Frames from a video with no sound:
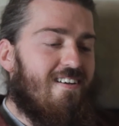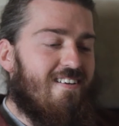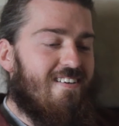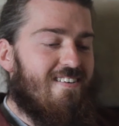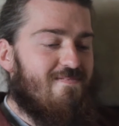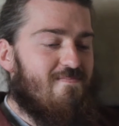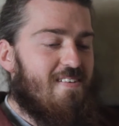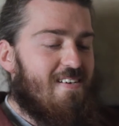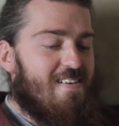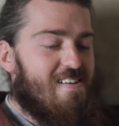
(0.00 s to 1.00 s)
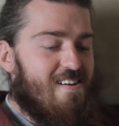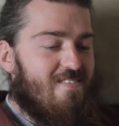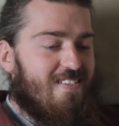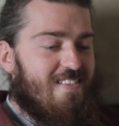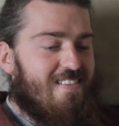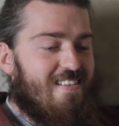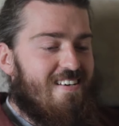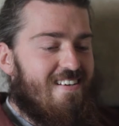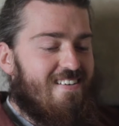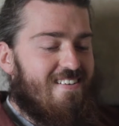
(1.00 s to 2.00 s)
and I was in
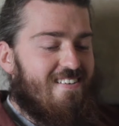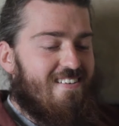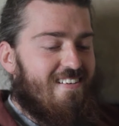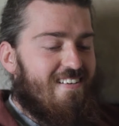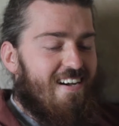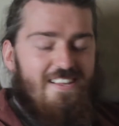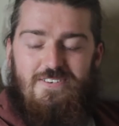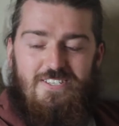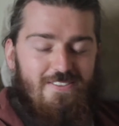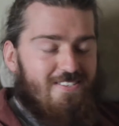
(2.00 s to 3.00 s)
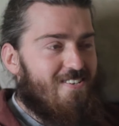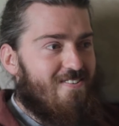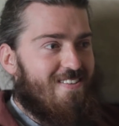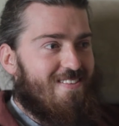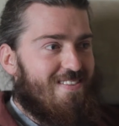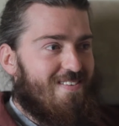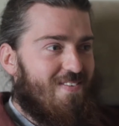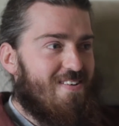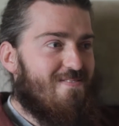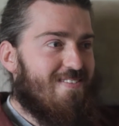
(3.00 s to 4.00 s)
the. I know we told the story in the
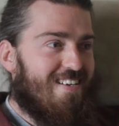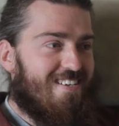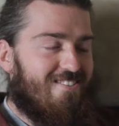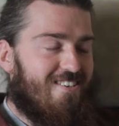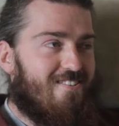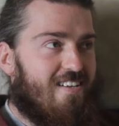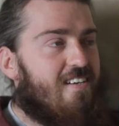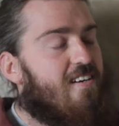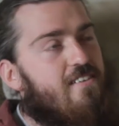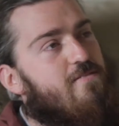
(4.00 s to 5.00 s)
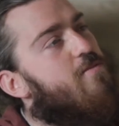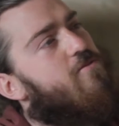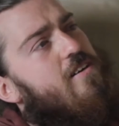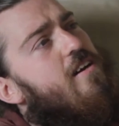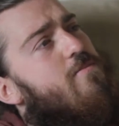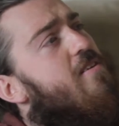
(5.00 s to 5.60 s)
film as like a joke. Like I remember when I